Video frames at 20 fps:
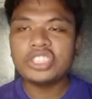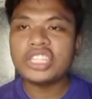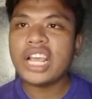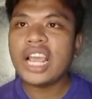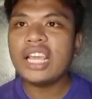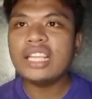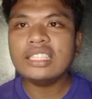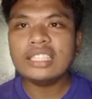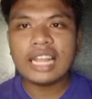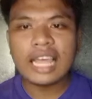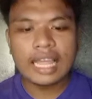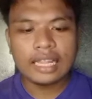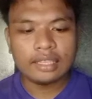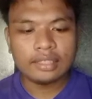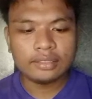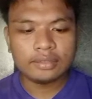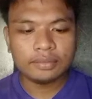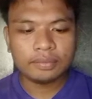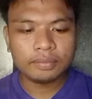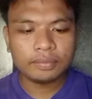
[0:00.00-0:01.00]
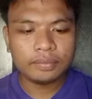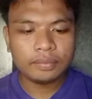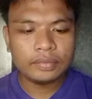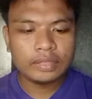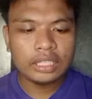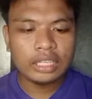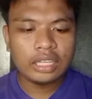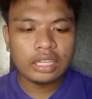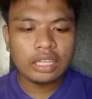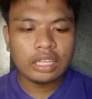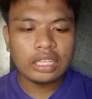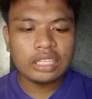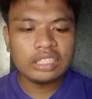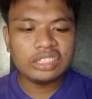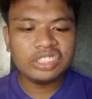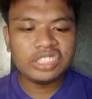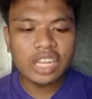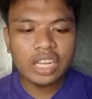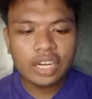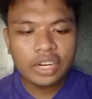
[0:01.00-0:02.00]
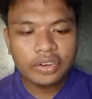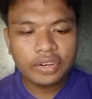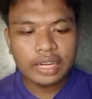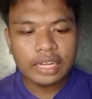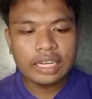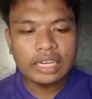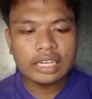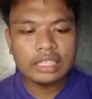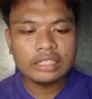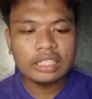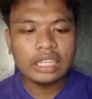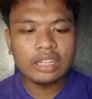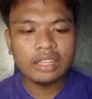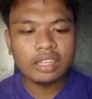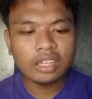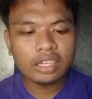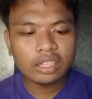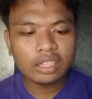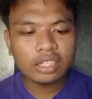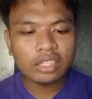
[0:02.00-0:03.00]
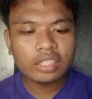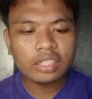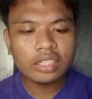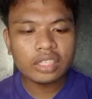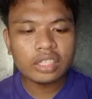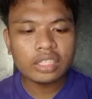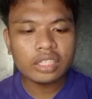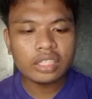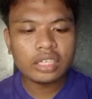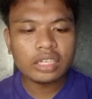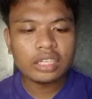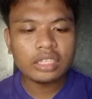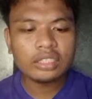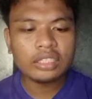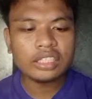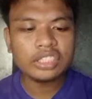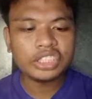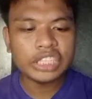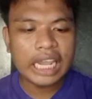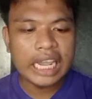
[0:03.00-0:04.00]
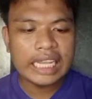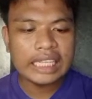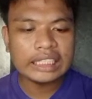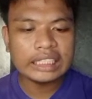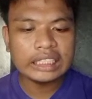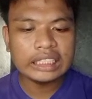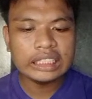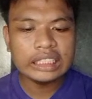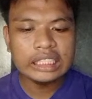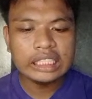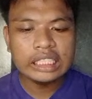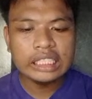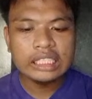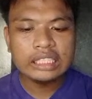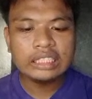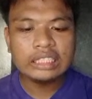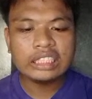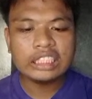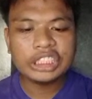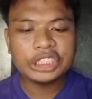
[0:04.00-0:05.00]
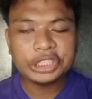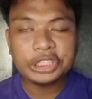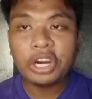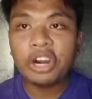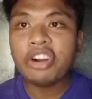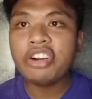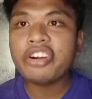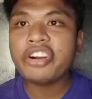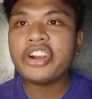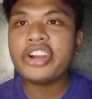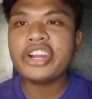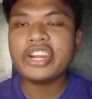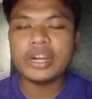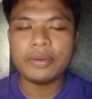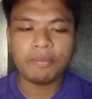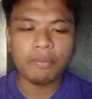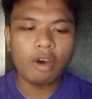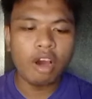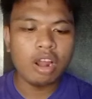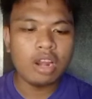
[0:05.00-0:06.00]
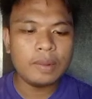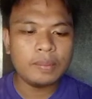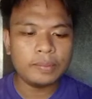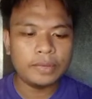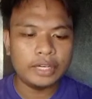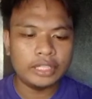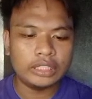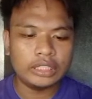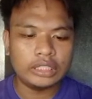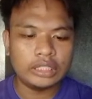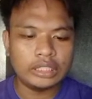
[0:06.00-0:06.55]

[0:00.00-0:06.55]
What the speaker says: chain length. In general, the longer the chain, the stronger the polymer.